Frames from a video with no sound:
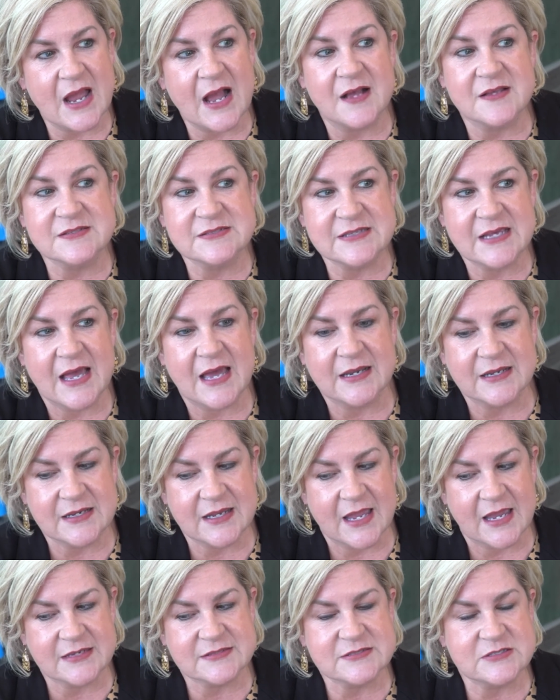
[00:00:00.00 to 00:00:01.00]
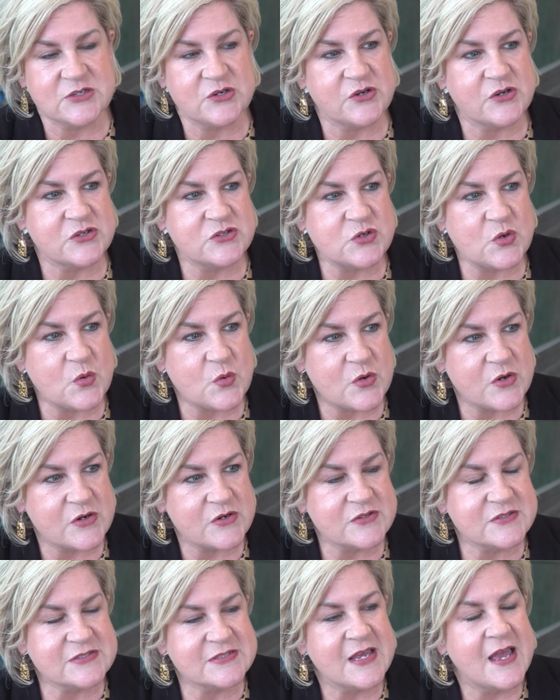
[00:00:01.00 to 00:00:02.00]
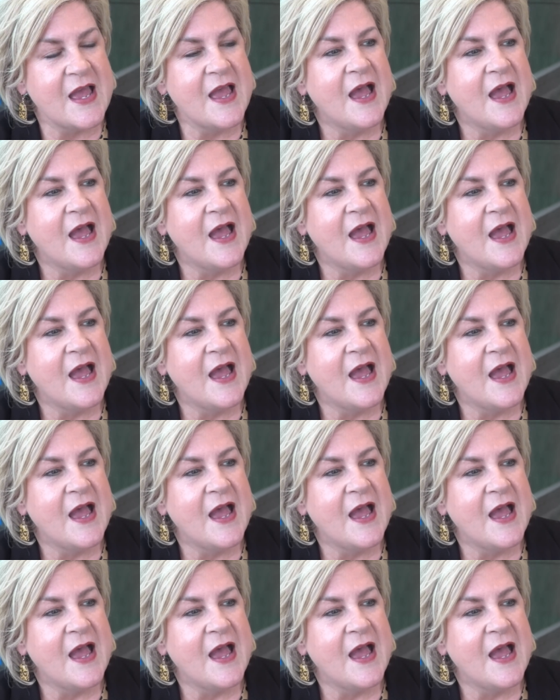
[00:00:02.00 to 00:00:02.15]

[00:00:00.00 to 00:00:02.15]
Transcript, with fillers: outside exterior doors,